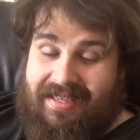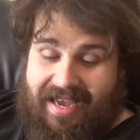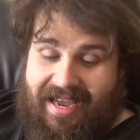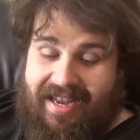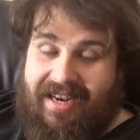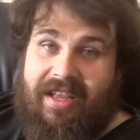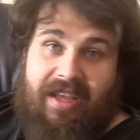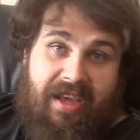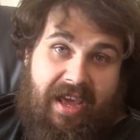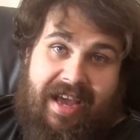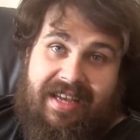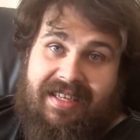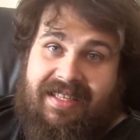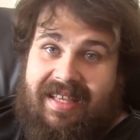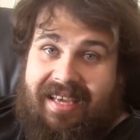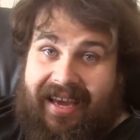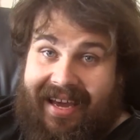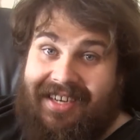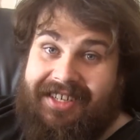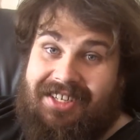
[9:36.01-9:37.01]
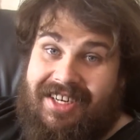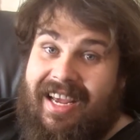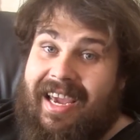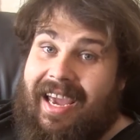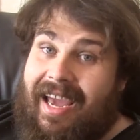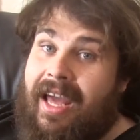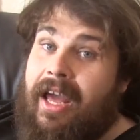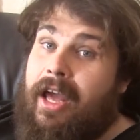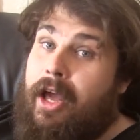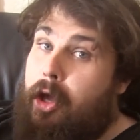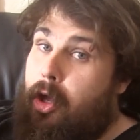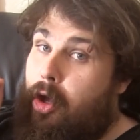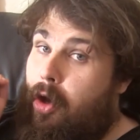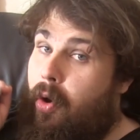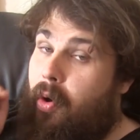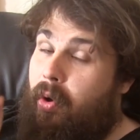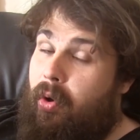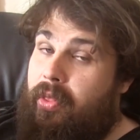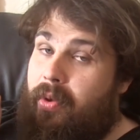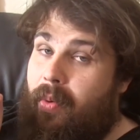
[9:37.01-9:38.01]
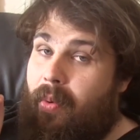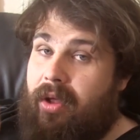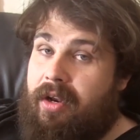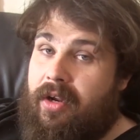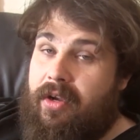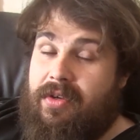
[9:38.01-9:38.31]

And as the engineer, you're the one